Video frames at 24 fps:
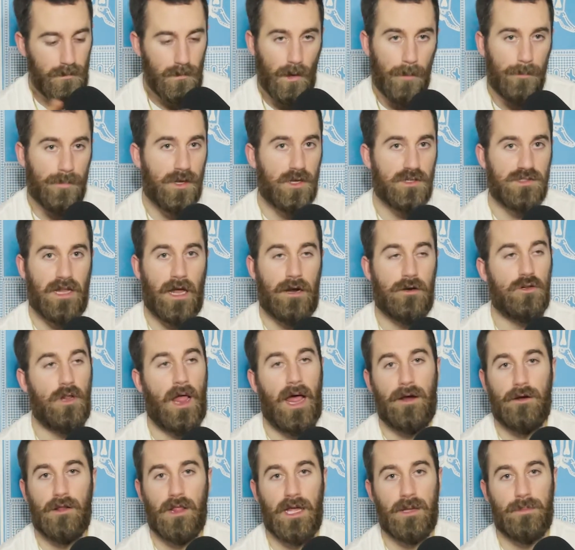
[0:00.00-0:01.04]
Because I
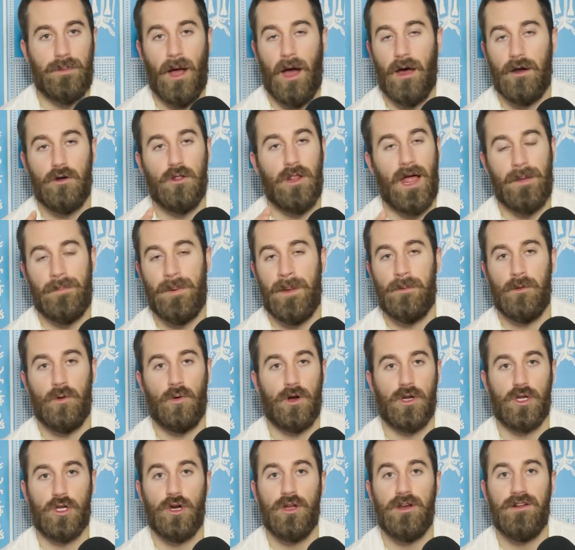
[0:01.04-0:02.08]
don't like people who
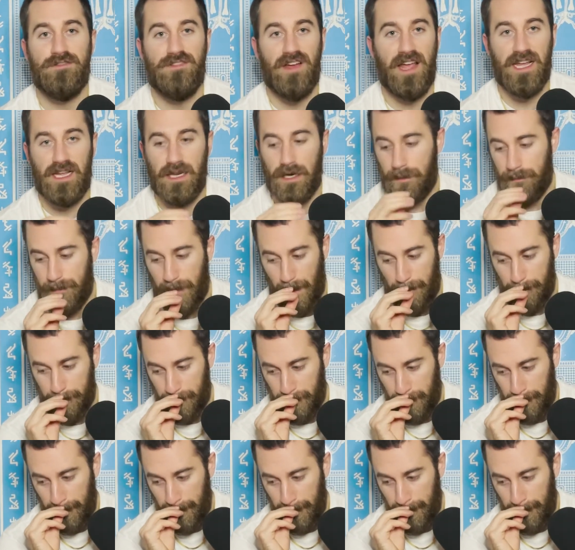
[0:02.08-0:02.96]
are good at faking it, man.